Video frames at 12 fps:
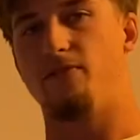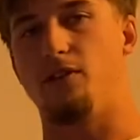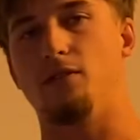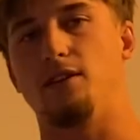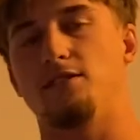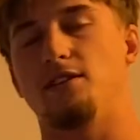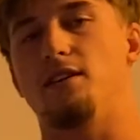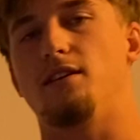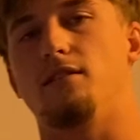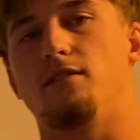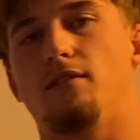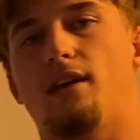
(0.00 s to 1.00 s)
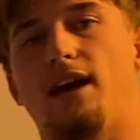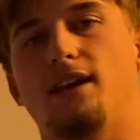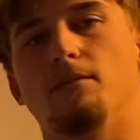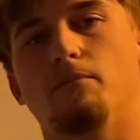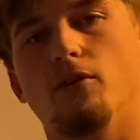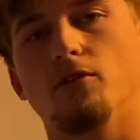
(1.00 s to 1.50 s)
feelings again. I
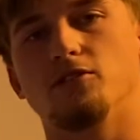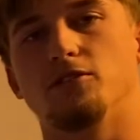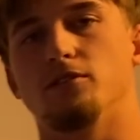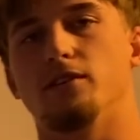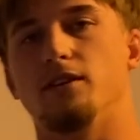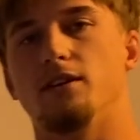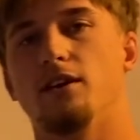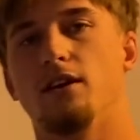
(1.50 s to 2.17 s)
can personally